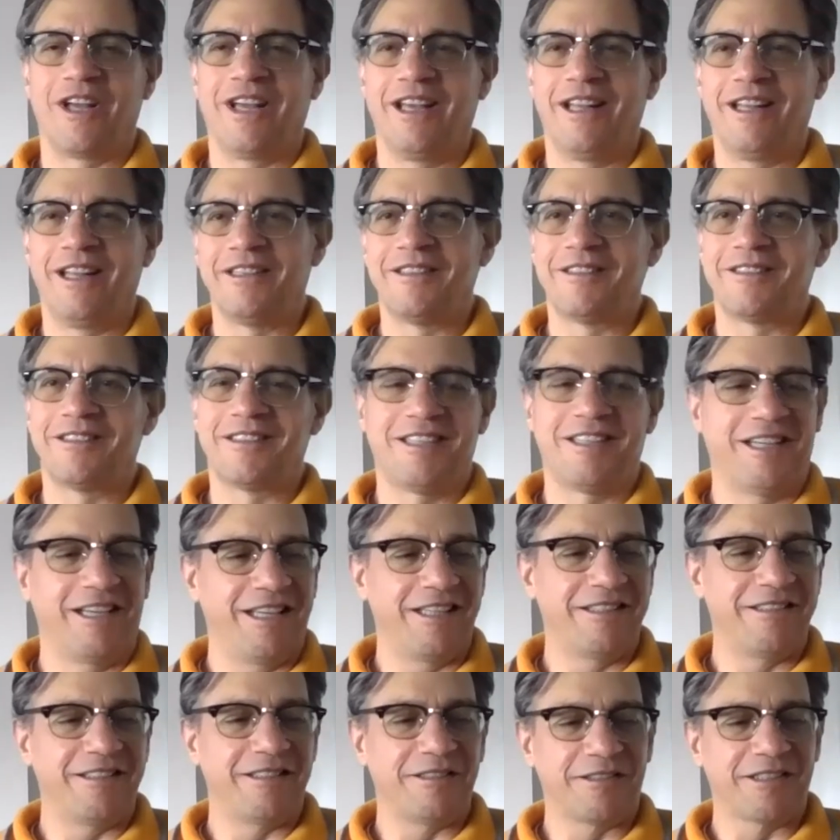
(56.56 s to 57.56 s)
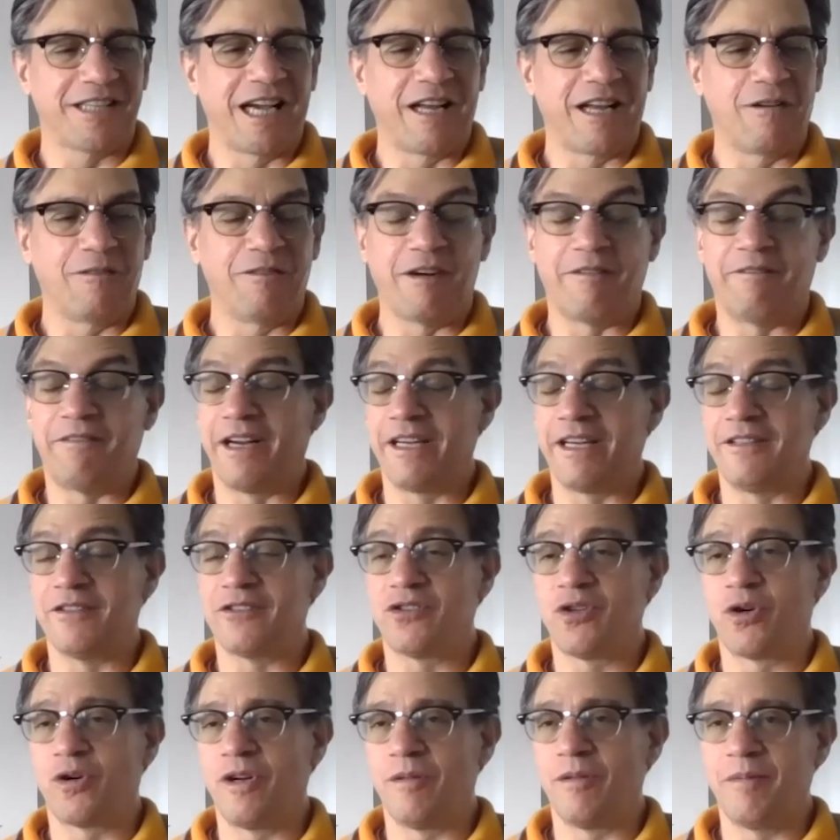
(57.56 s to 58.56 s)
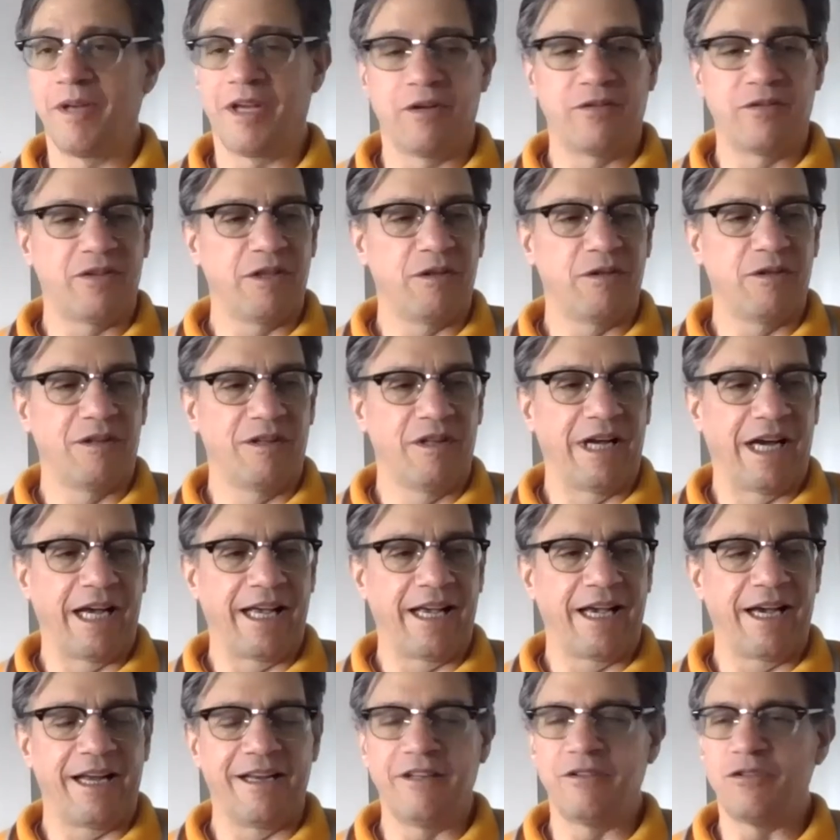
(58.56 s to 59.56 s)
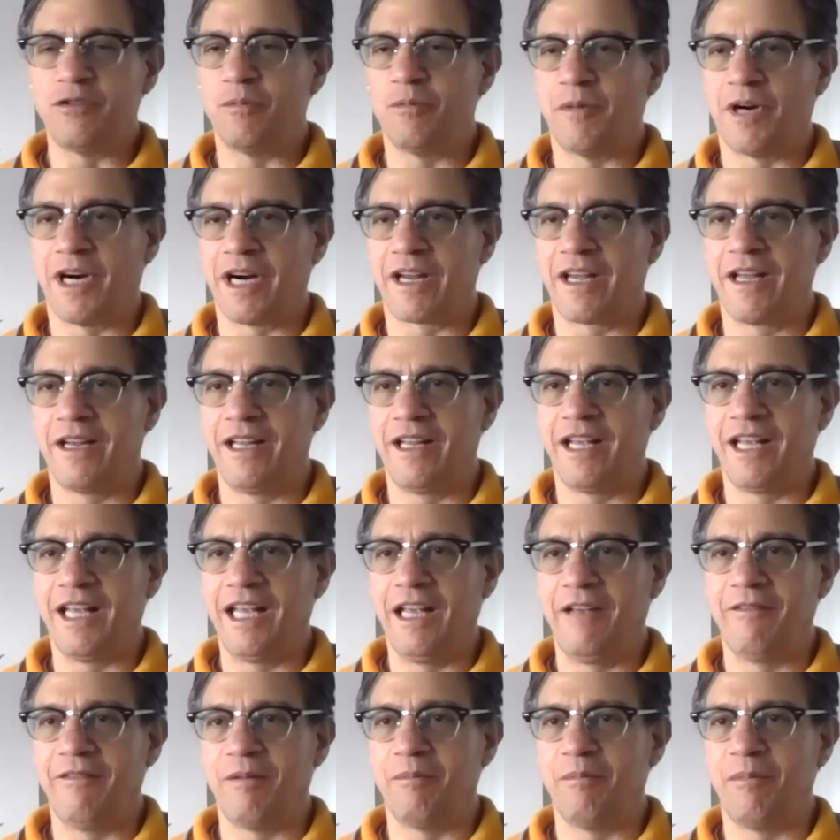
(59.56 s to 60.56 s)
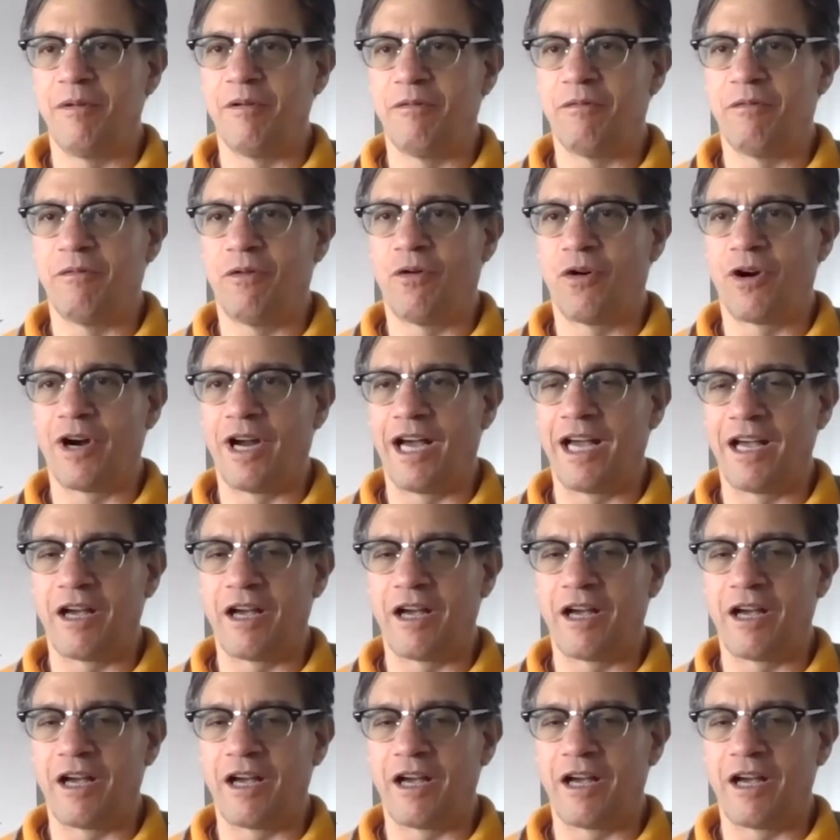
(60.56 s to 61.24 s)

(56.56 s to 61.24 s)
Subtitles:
it's kind of a funny story because I got into marketing even before I